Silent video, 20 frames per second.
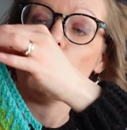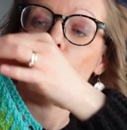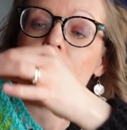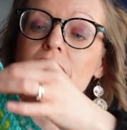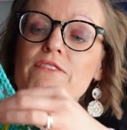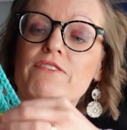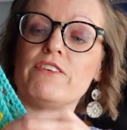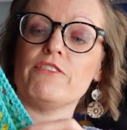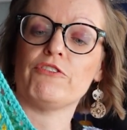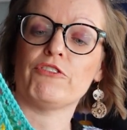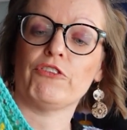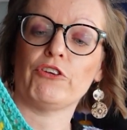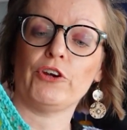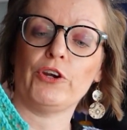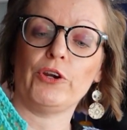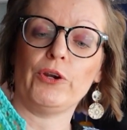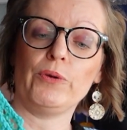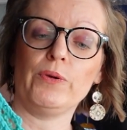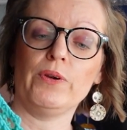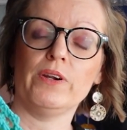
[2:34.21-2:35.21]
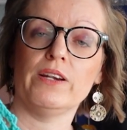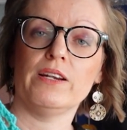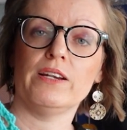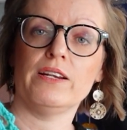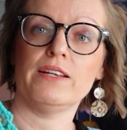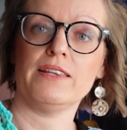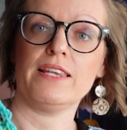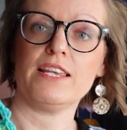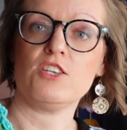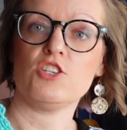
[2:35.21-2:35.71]
weave it through
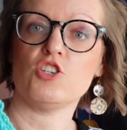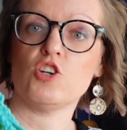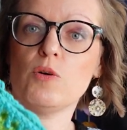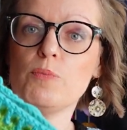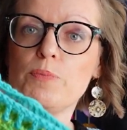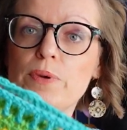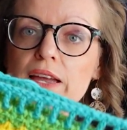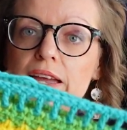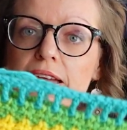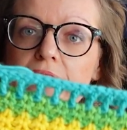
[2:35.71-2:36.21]
this top bit